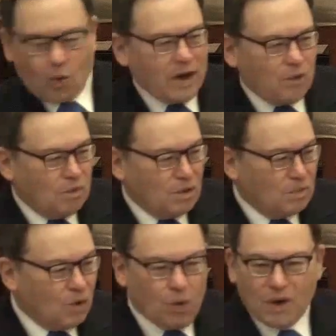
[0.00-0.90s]
quite
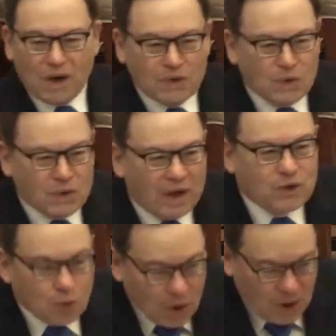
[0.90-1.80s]
remember what
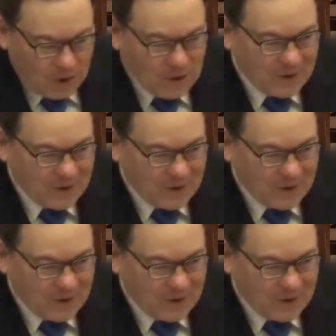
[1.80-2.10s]
hazelnuts were.